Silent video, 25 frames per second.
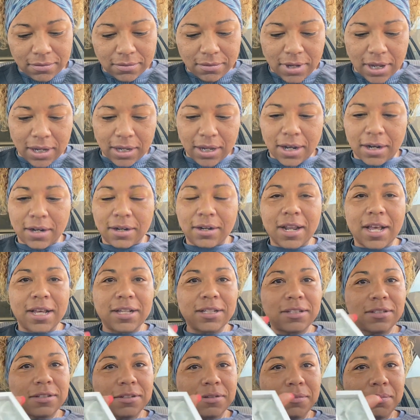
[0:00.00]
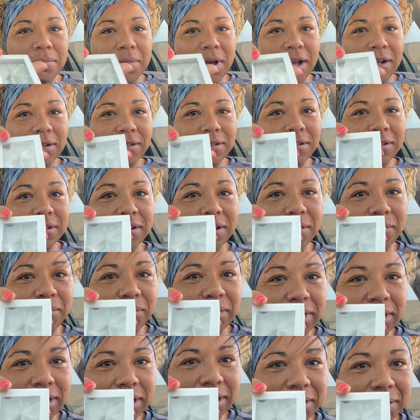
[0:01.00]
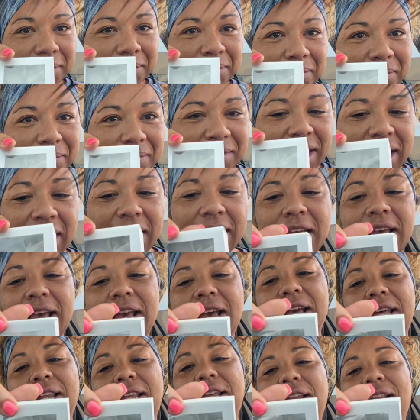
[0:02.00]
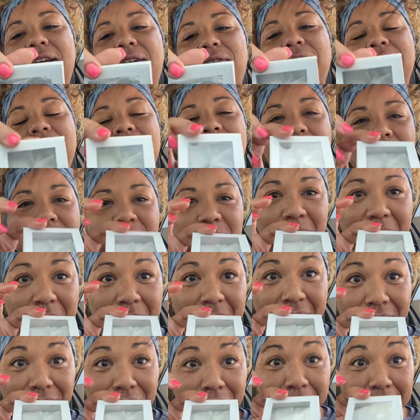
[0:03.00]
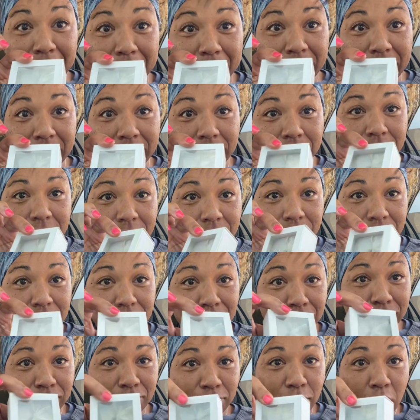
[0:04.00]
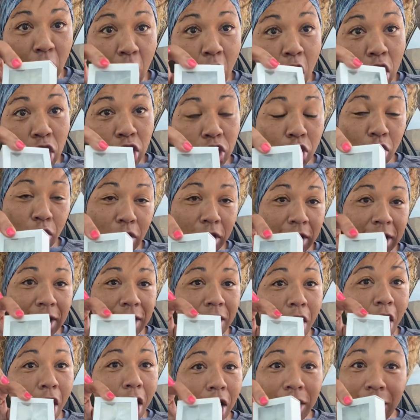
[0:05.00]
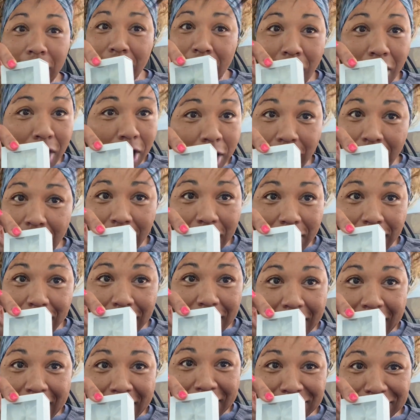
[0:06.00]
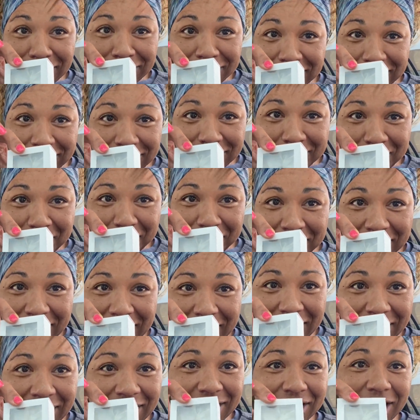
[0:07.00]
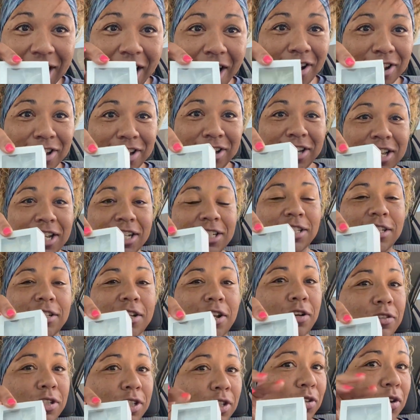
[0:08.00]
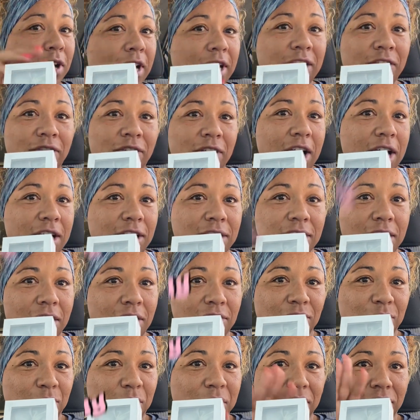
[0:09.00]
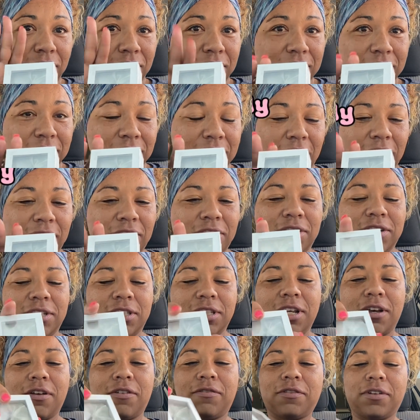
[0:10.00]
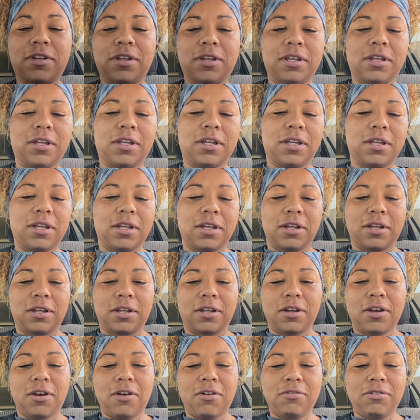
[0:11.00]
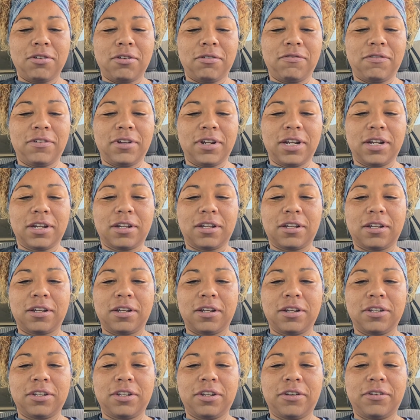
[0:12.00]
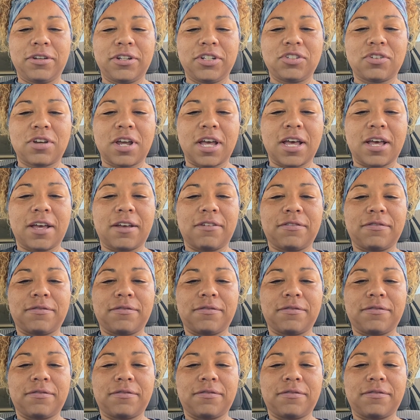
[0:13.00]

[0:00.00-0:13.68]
Got a nice little box to come with it. And it only cost me about 30 bucks. So to get all of your answers, okay, all your yes and no's, and you ain't even got to talk to me, you can just talk to yourself. Go on over there to Uri Drive.